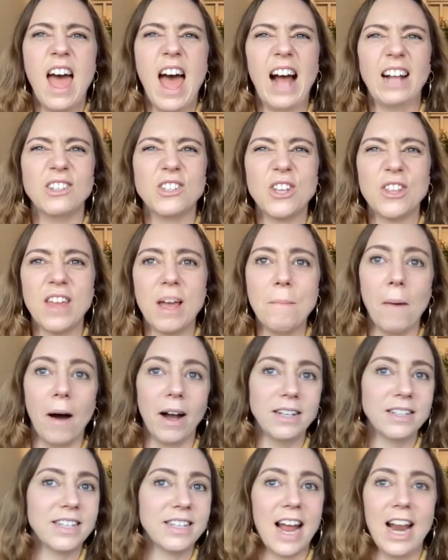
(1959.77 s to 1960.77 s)
and so they
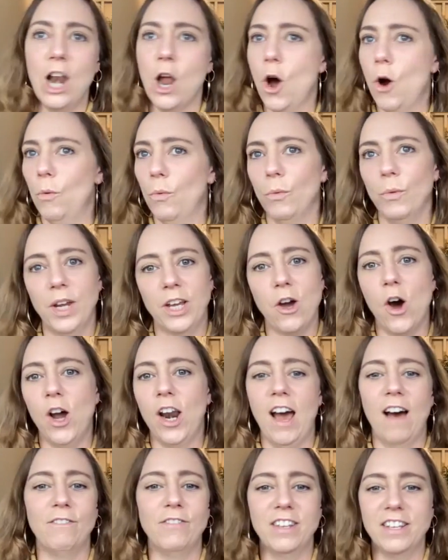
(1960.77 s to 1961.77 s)
might say, look, we can't
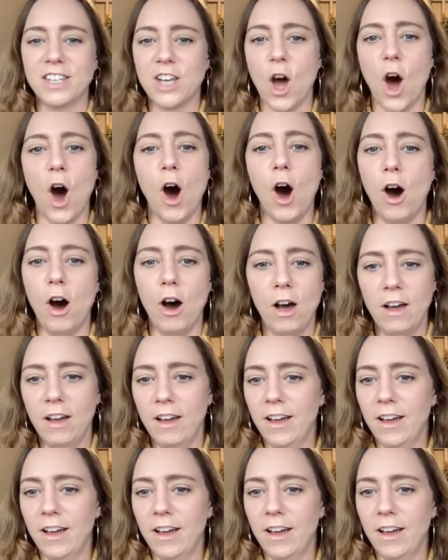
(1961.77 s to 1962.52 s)
have this car